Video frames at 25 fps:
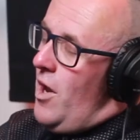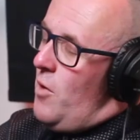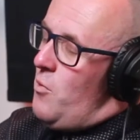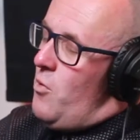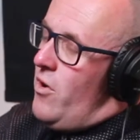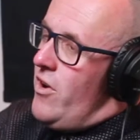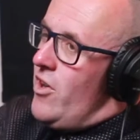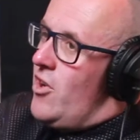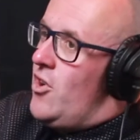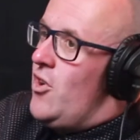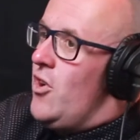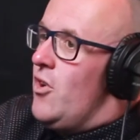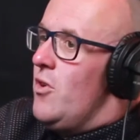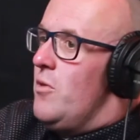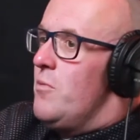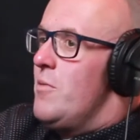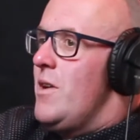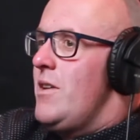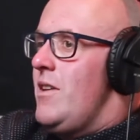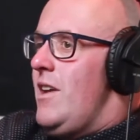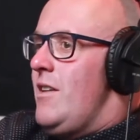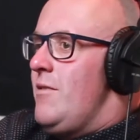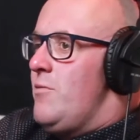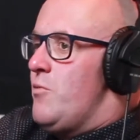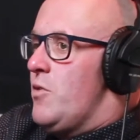I want to come
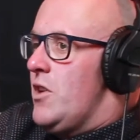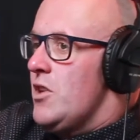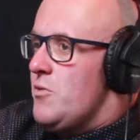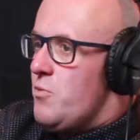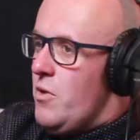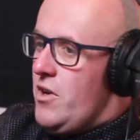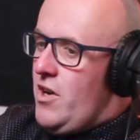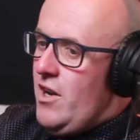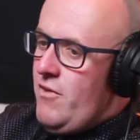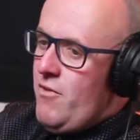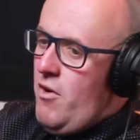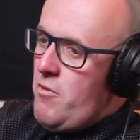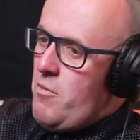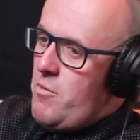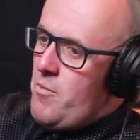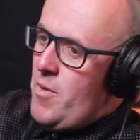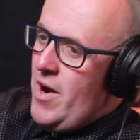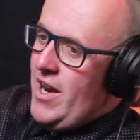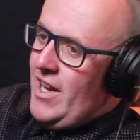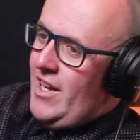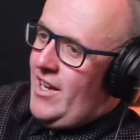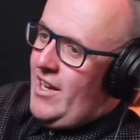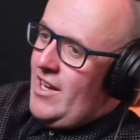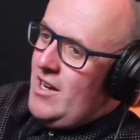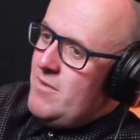in because we're going to have a
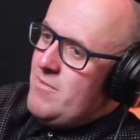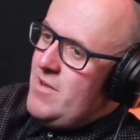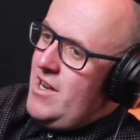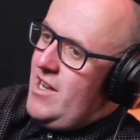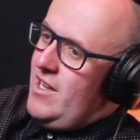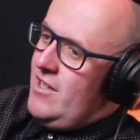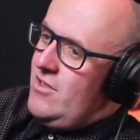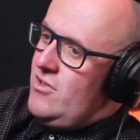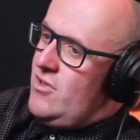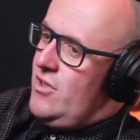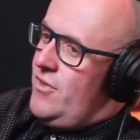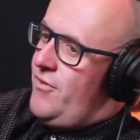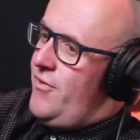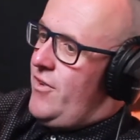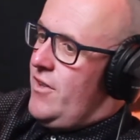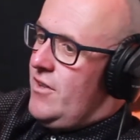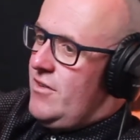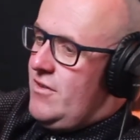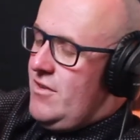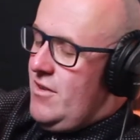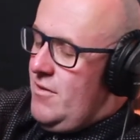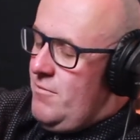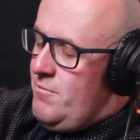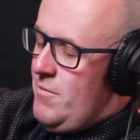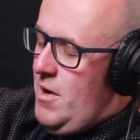break in a minute, just for
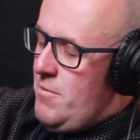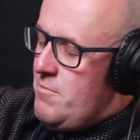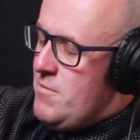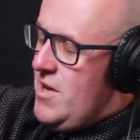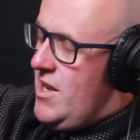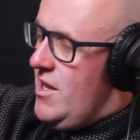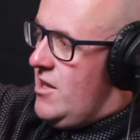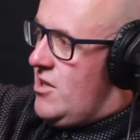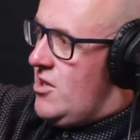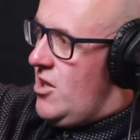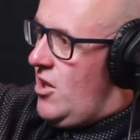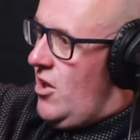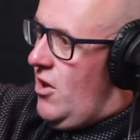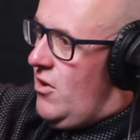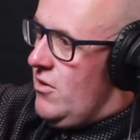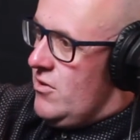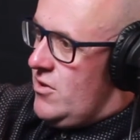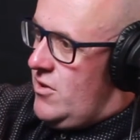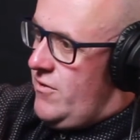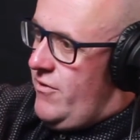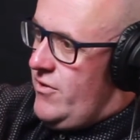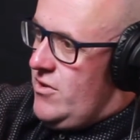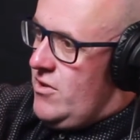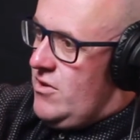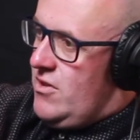a minute
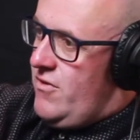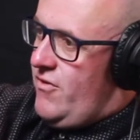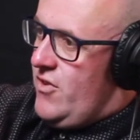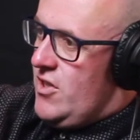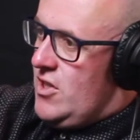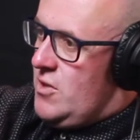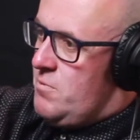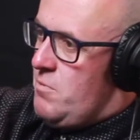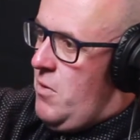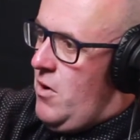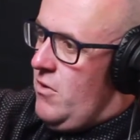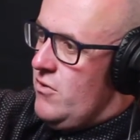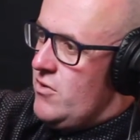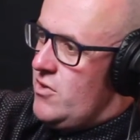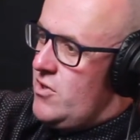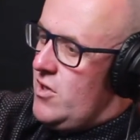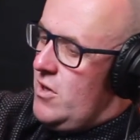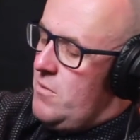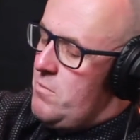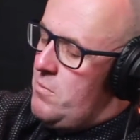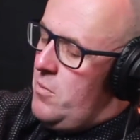slots just for the sponsor.